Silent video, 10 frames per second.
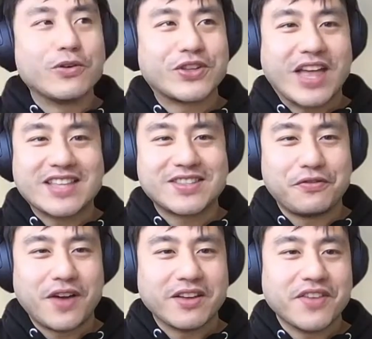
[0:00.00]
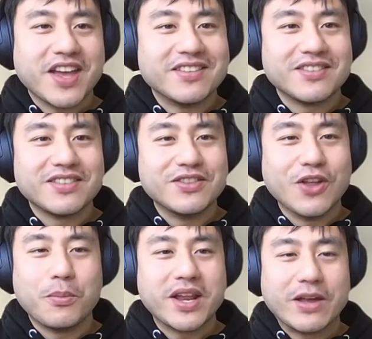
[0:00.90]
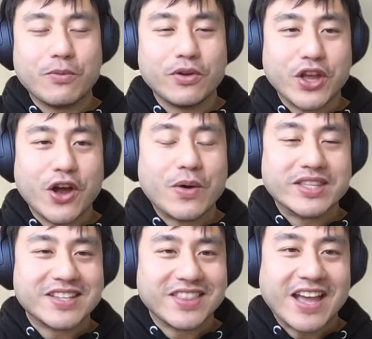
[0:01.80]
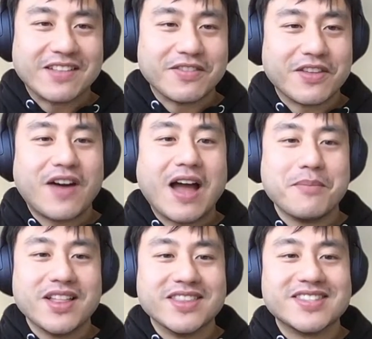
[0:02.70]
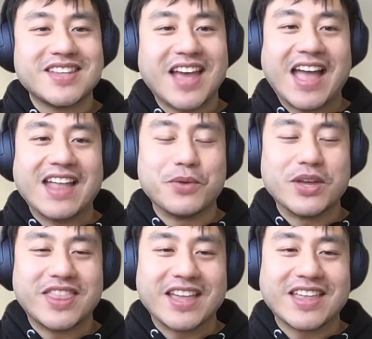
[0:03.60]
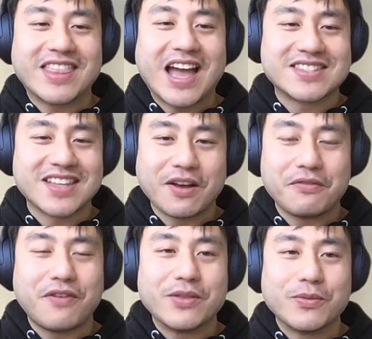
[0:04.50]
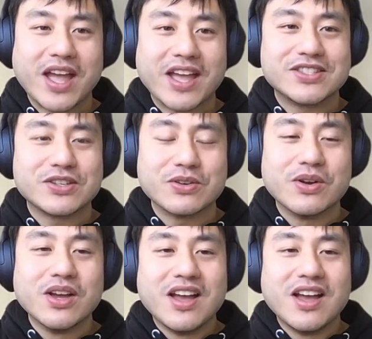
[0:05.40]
so that's the fun of it. Nobody will know until the end of the 5 months. And we think that that's like a fun way to